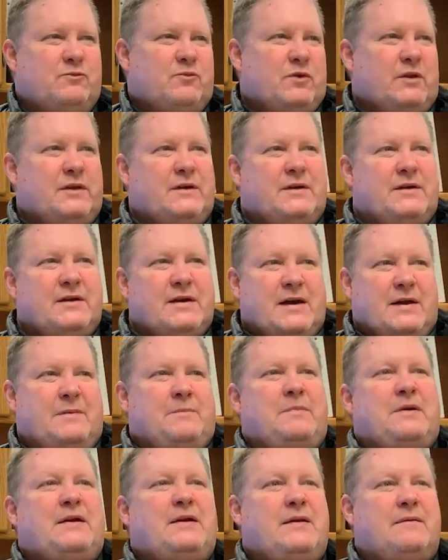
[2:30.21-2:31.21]
really kind
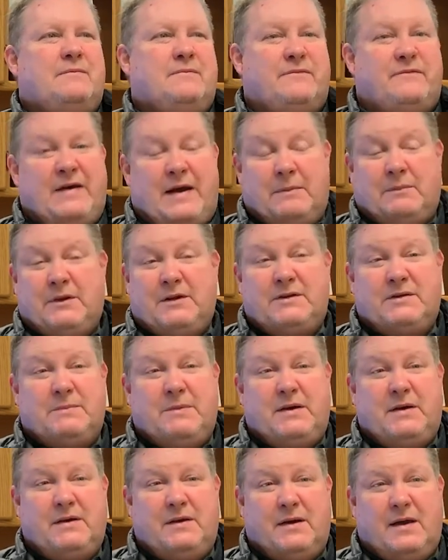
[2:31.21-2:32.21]
of become family to
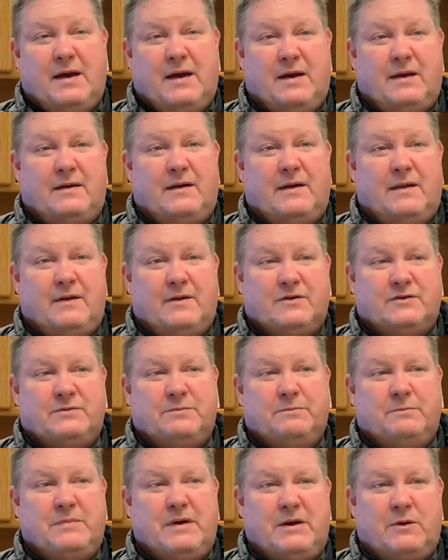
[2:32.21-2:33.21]
me and there's
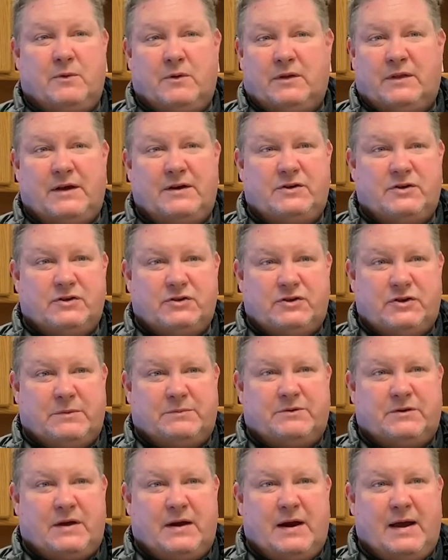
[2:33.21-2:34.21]
many
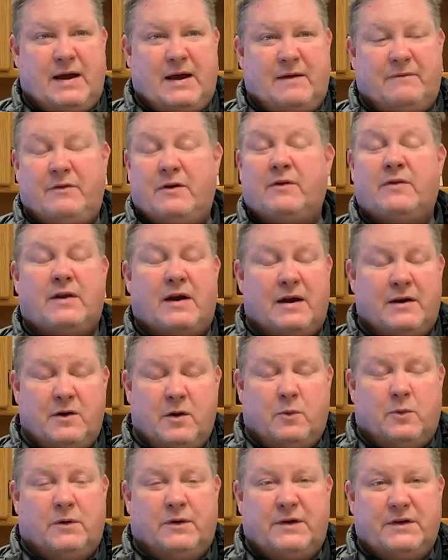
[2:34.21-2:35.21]
relationships that I have here that I
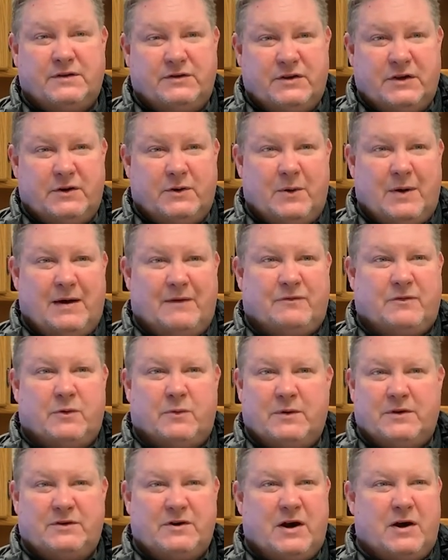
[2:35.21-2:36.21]
know will continue after
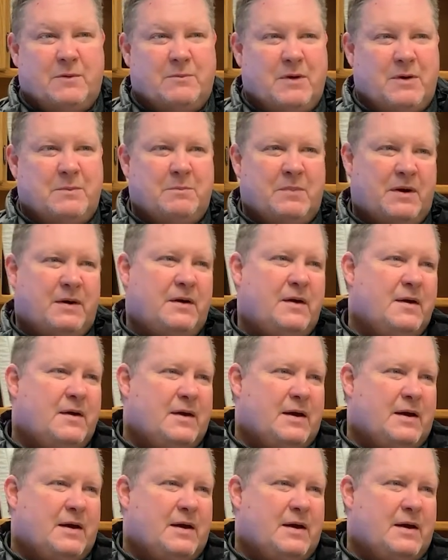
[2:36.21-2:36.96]
retirement but